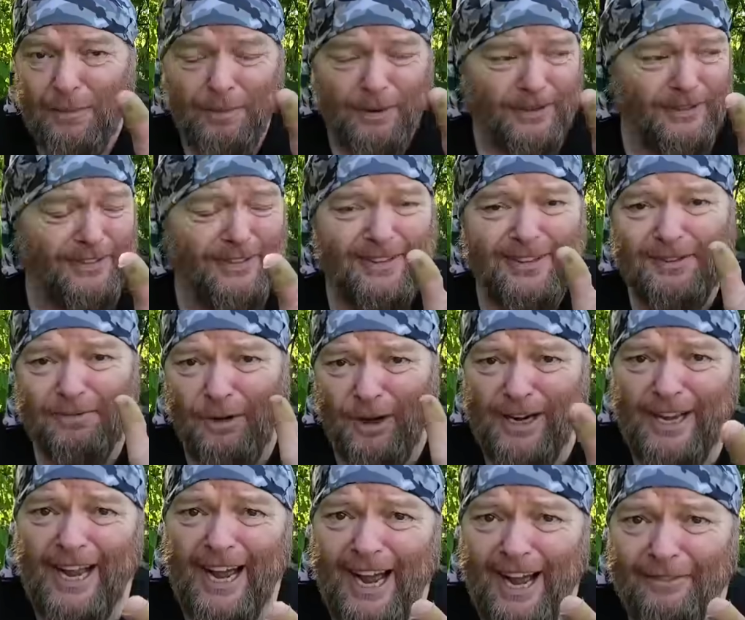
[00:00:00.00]
but what
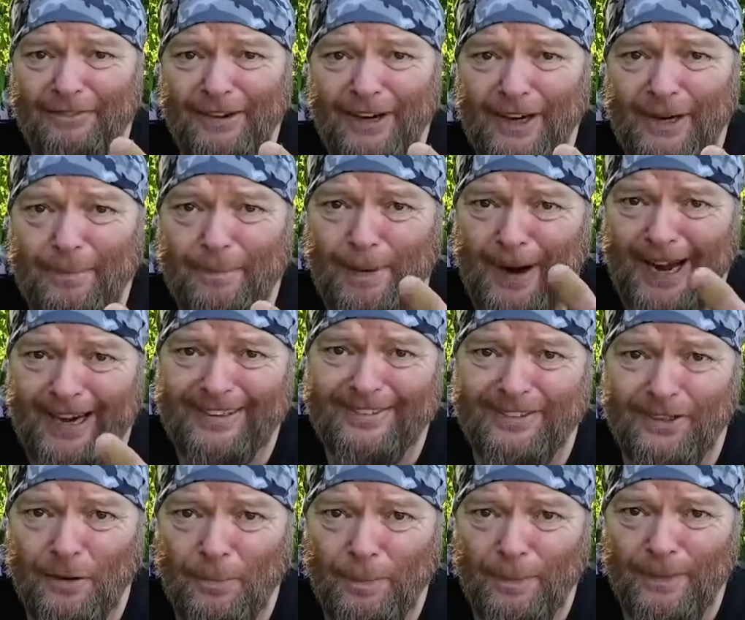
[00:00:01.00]
I have here
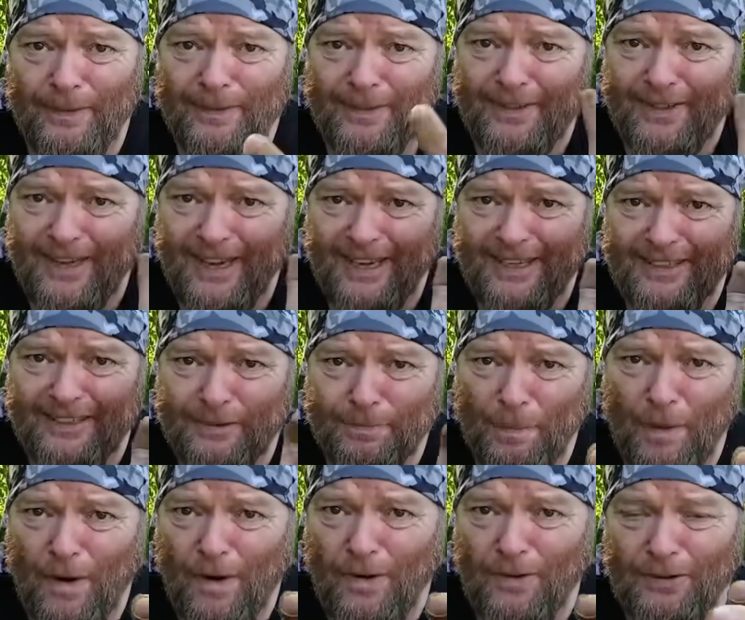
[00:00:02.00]
packs up and it's
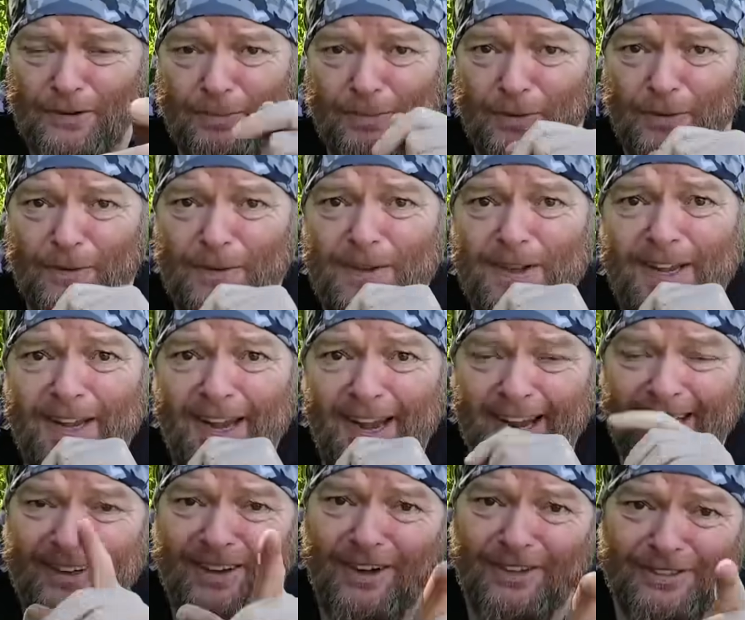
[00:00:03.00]
portable,
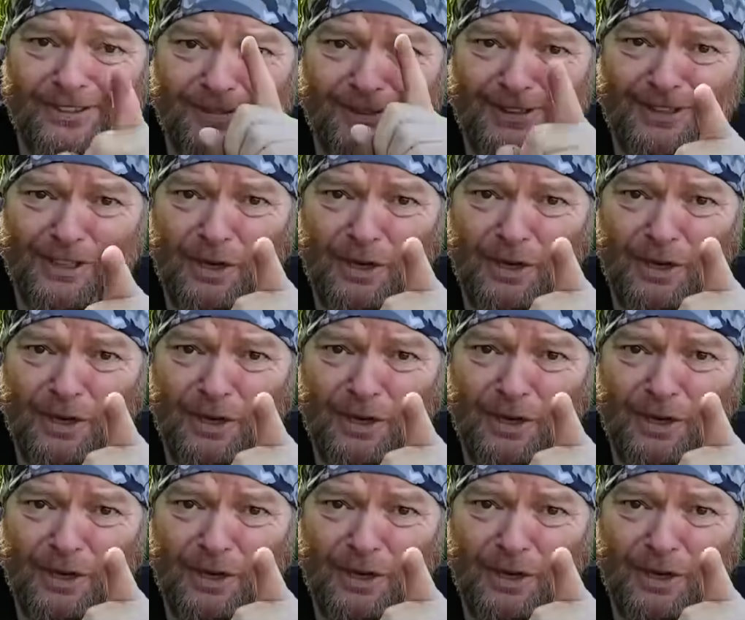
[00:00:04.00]
and also